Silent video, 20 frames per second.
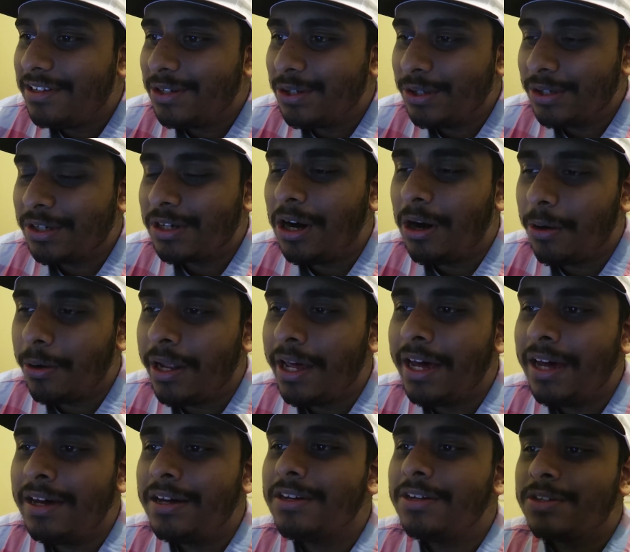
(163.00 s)
Good goal
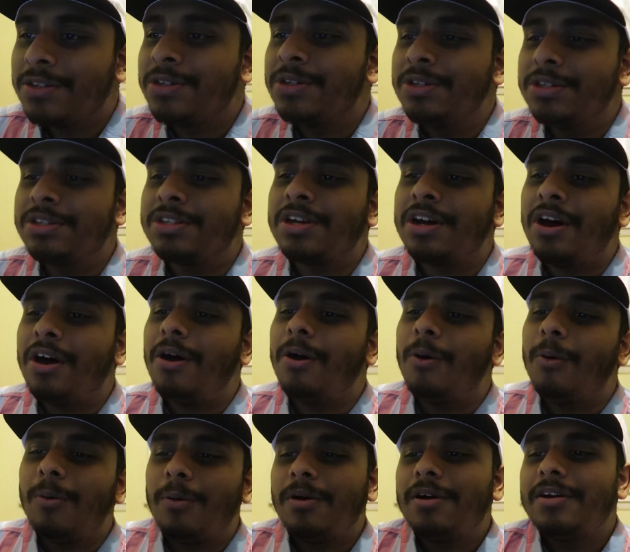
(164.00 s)
there. Good
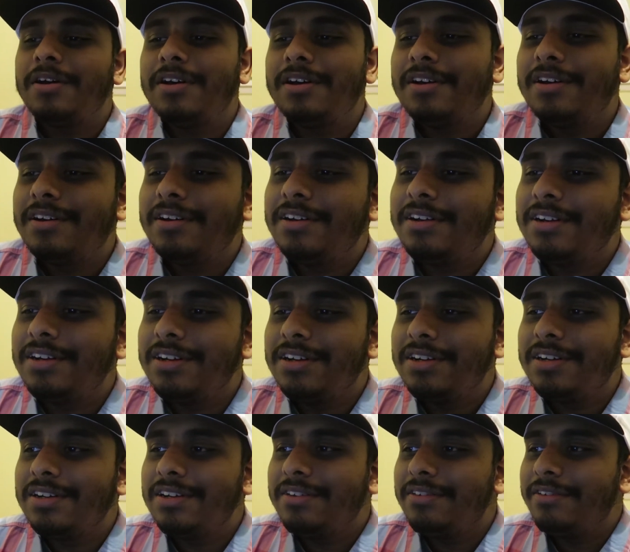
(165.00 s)
goal.
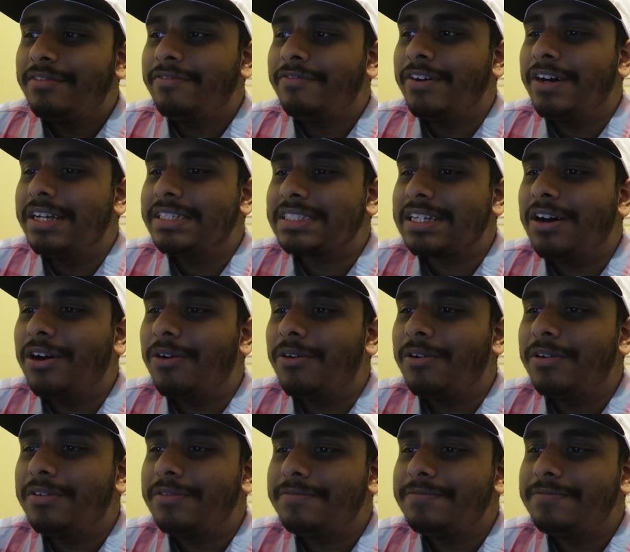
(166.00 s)
First goal.